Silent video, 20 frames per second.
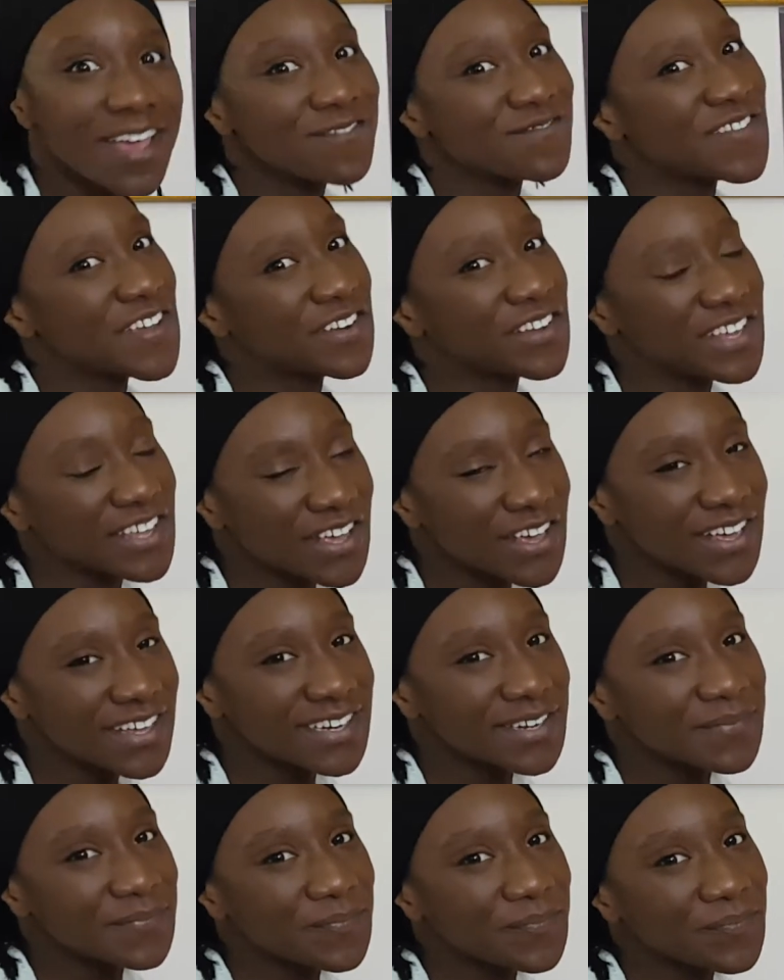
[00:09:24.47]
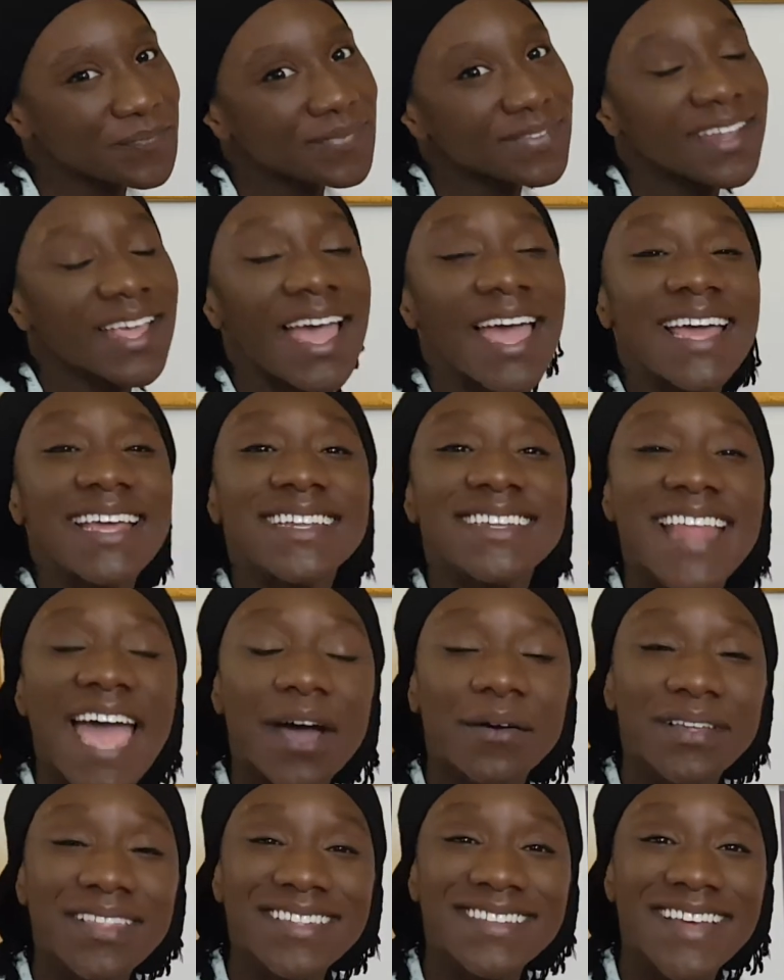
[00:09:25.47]
Very good.
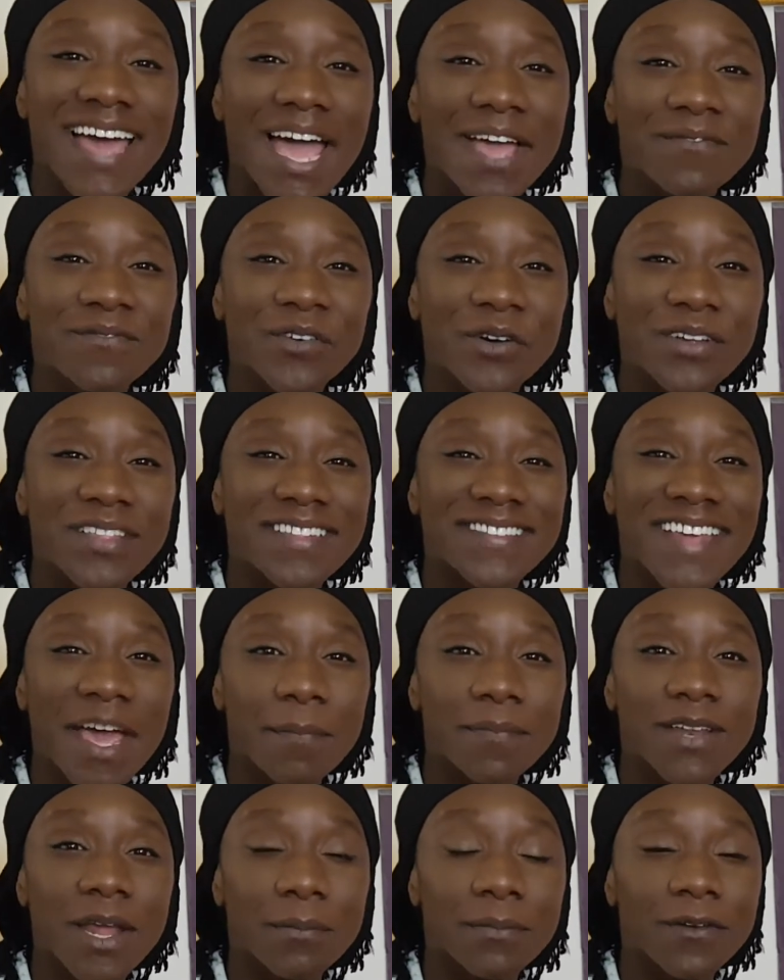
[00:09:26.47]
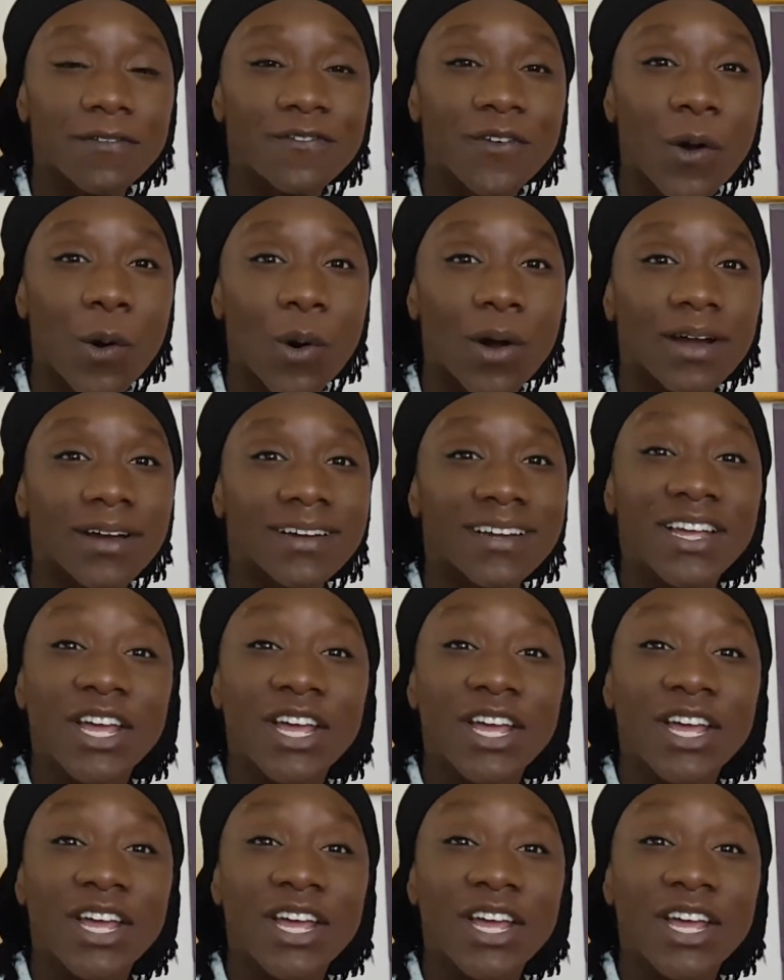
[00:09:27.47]
Now it's time for step number 4.